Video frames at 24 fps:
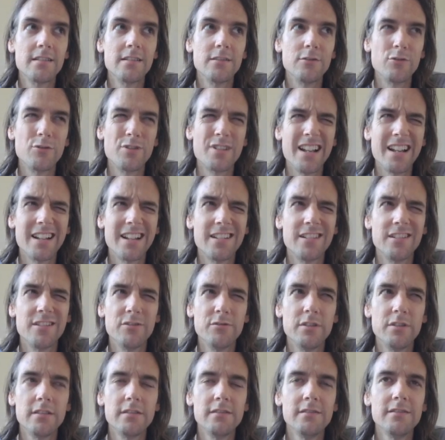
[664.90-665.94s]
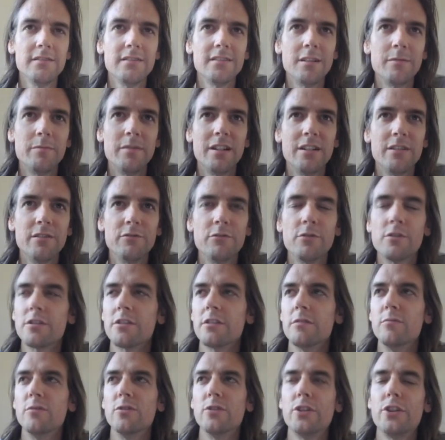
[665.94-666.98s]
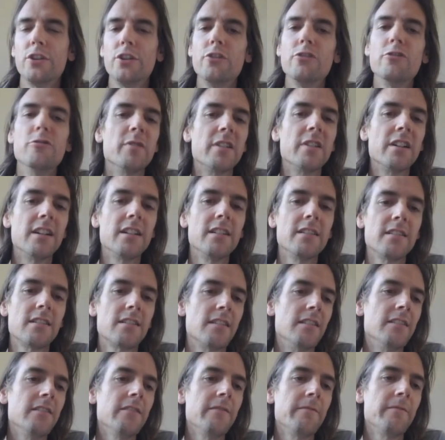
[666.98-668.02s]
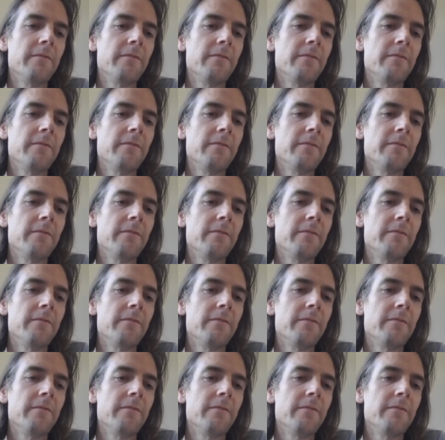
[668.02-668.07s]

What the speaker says: or second one about what's a more human answer.